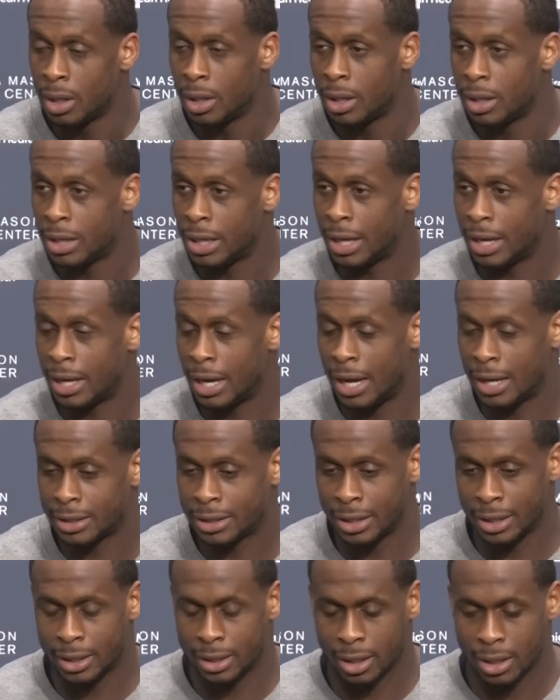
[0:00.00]
Yeah, I
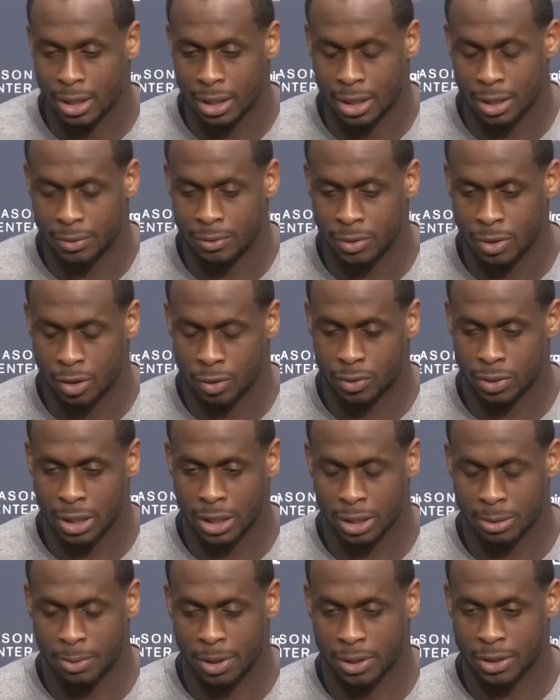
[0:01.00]
think,
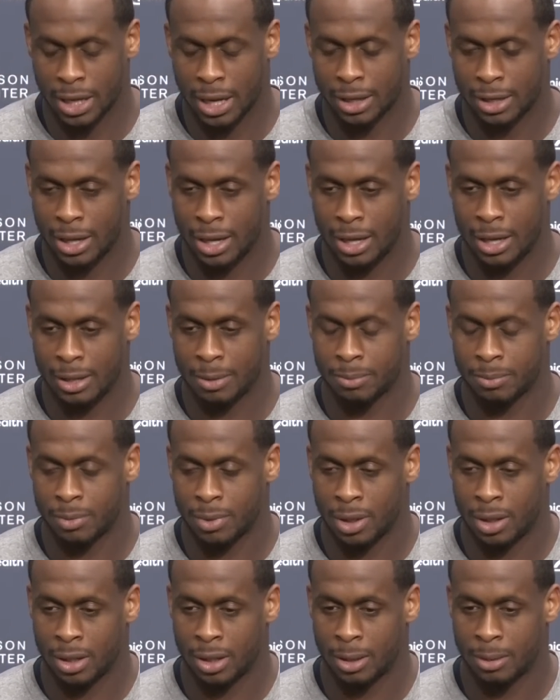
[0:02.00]
thinking about that game,
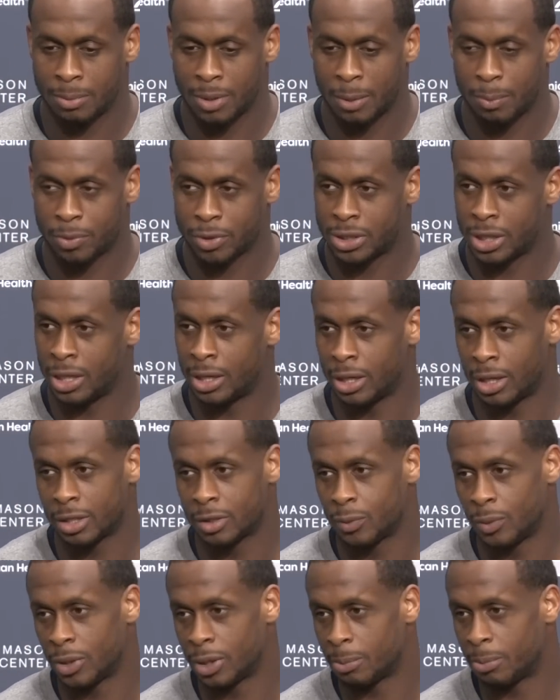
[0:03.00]
they presented us
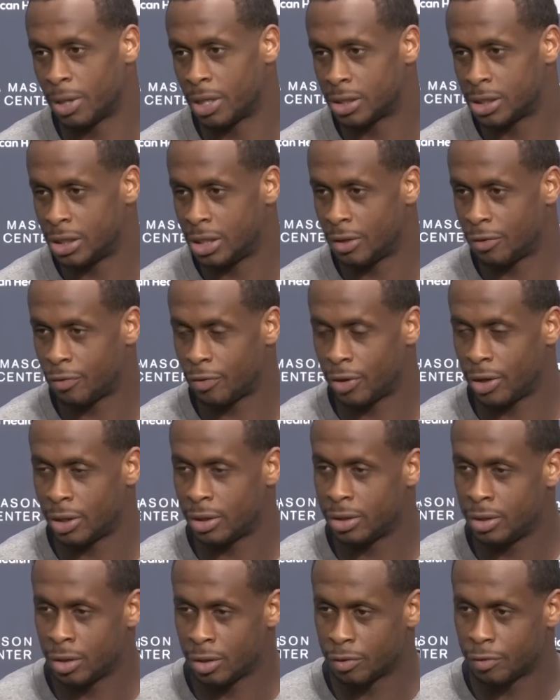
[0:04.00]
with a bunch of different,
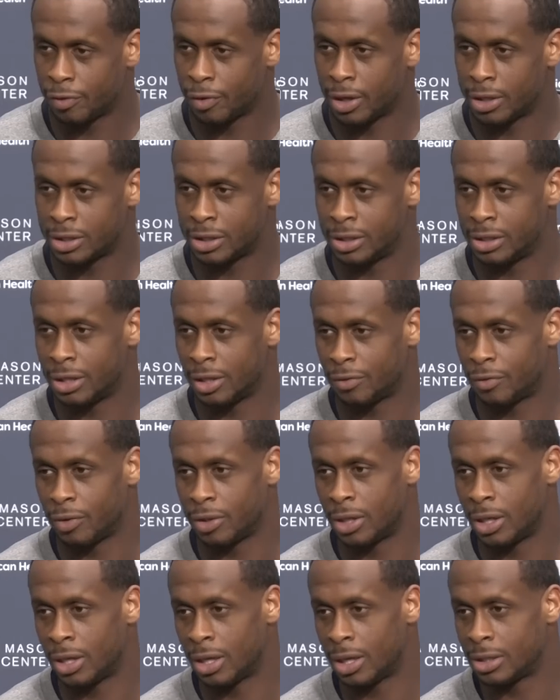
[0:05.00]
fronts and
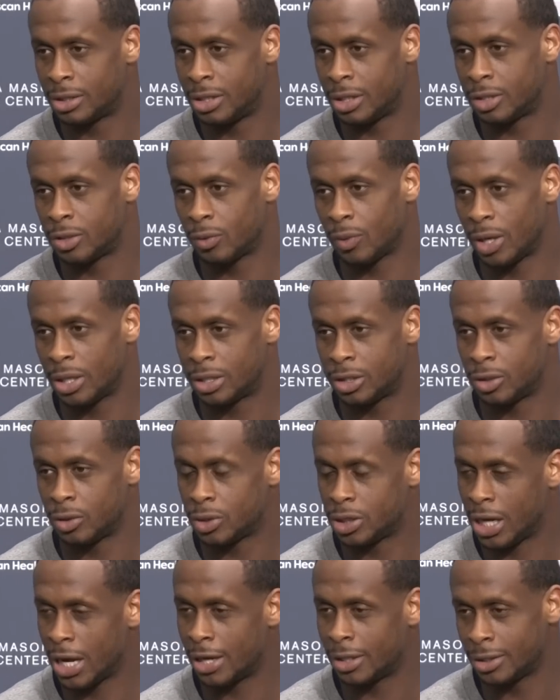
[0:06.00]
different situational
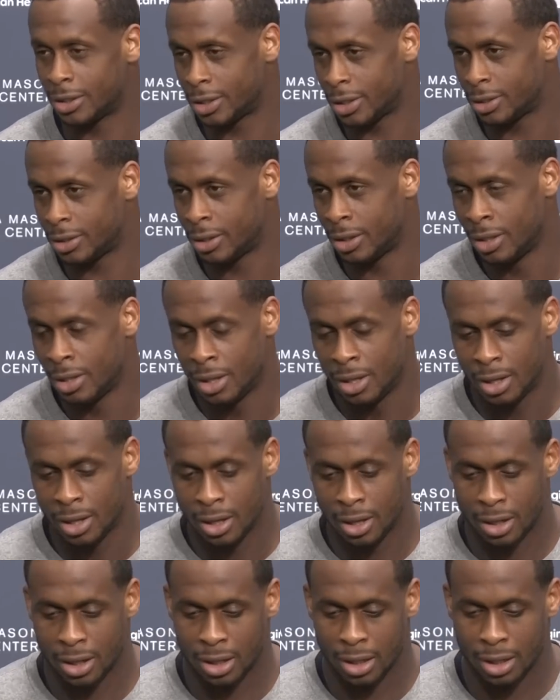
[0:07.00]
challenges.
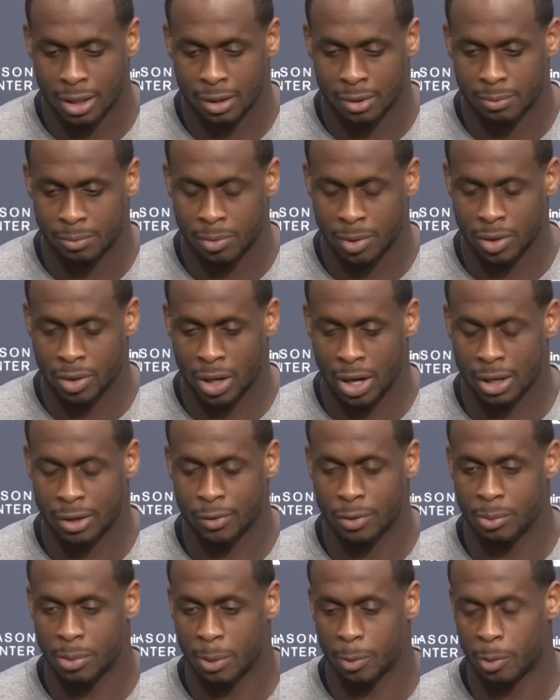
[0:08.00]
I can
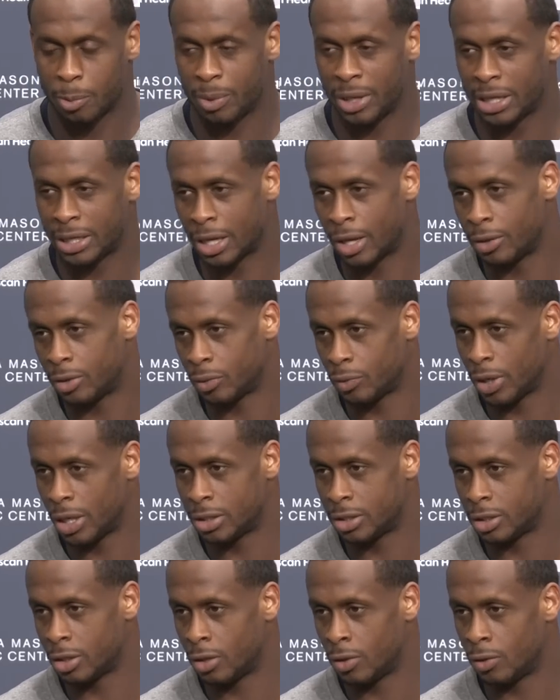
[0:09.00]
remember being down in the red
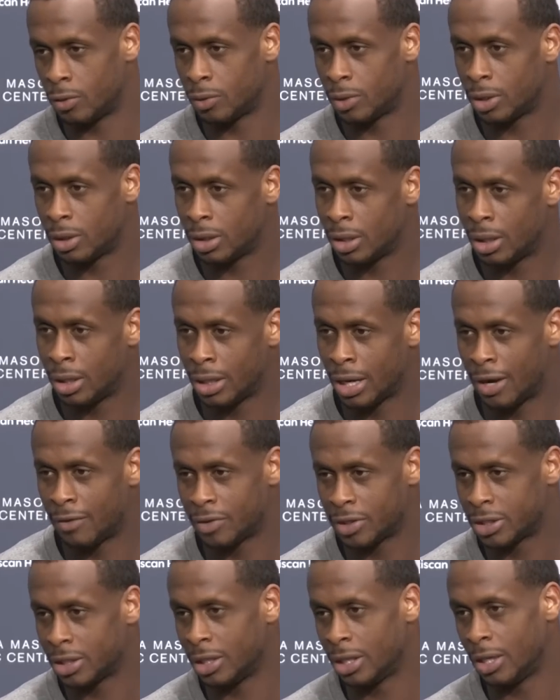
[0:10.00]
zone, and
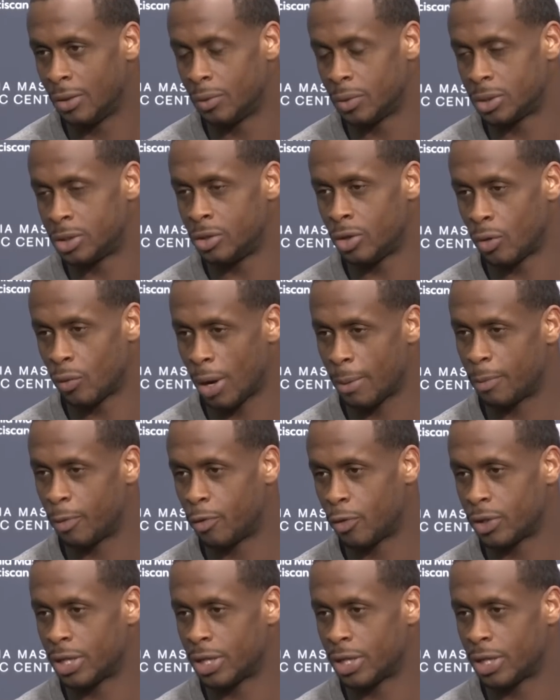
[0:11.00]
obviously it was, right before